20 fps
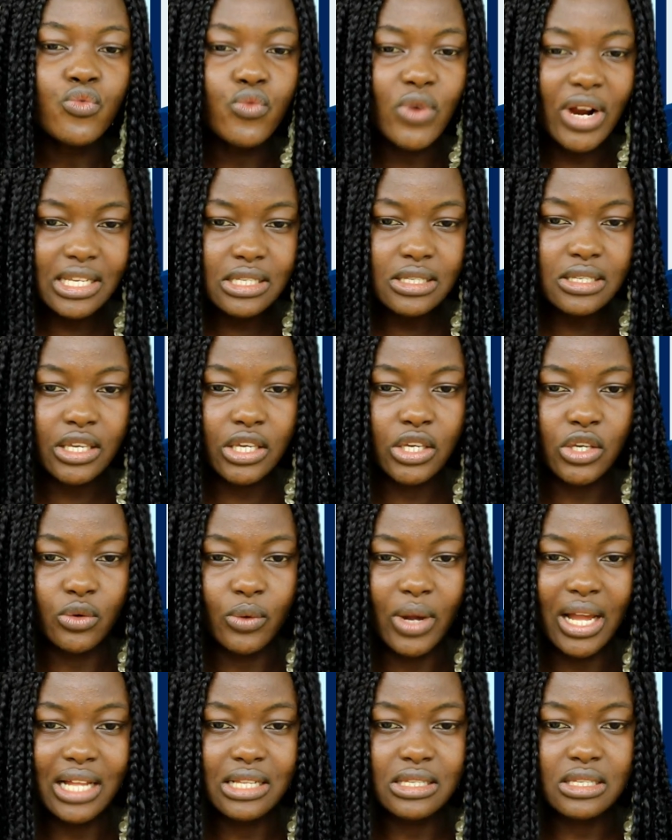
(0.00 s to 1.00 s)

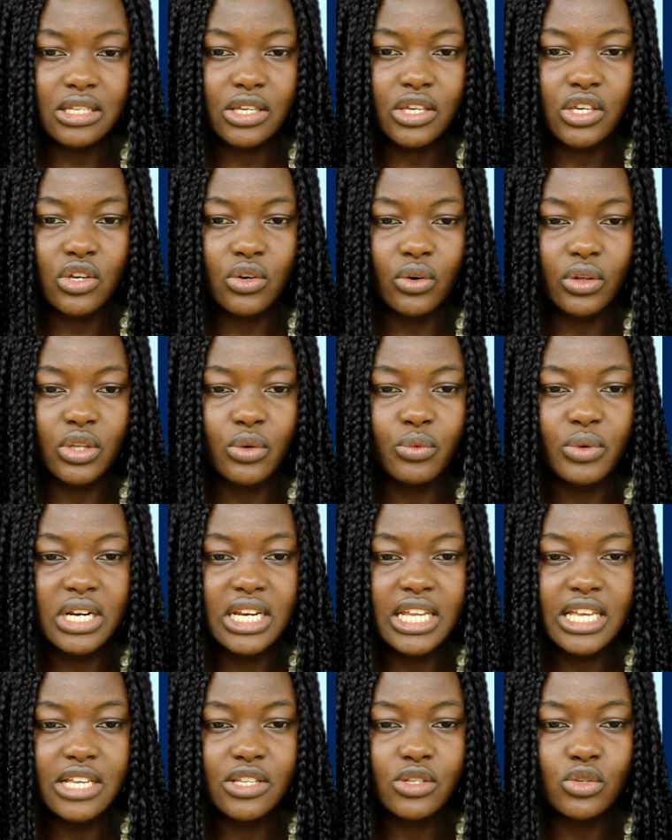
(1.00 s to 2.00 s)
rescue and secure the
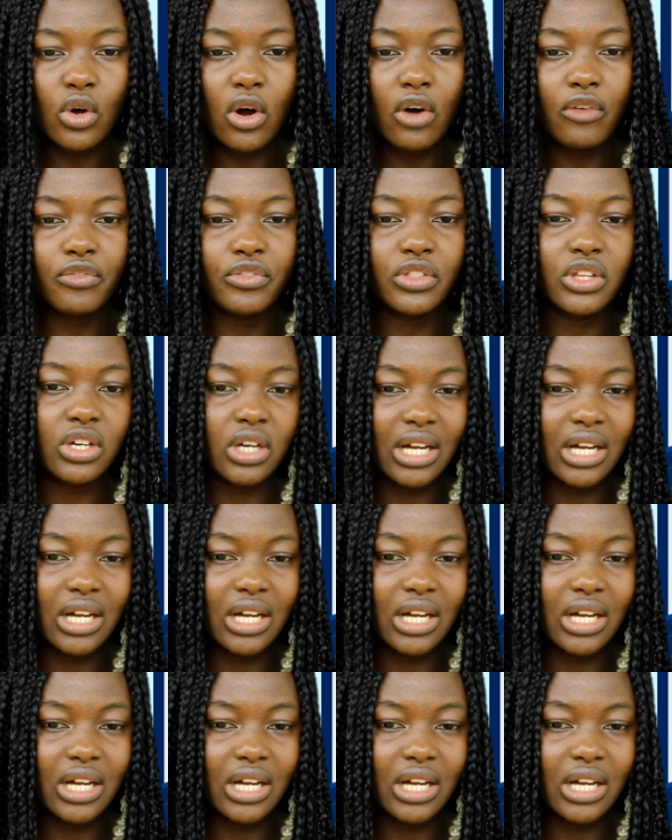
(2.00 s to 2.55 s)
release of the